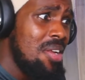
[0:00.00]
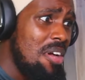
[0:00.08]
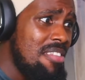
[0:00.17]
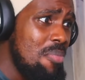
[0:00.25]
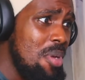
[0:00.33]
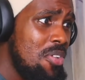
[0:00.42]

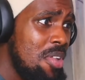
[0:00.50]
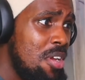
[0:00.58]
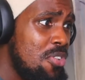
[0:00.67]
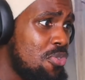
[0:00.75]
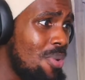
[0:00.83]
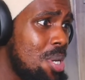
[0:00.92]
Tossed him into the
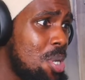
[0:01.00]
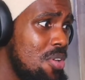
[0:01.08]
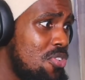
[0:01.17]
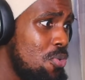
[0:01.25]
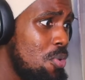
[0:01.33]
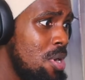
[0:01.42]
destruction
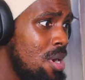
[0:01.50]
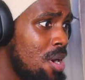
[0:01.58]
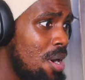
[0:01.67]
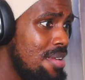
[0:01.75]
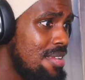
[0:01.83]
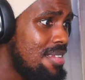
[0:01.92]
Sukuna
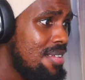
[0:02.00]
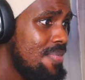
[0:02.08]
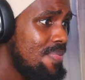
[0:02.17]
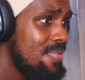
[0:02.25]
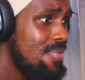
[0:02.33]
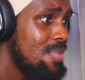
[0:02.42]
caused.
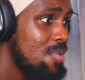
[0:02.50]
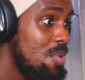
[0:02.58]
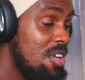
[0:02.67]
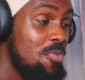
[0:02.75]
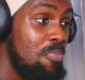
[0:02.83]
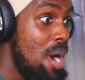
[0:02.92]
Or
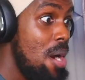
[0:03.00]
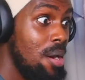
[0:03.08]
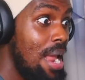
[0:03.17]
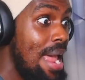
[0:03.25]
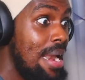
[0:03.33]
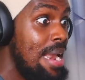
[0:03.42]
it's bare land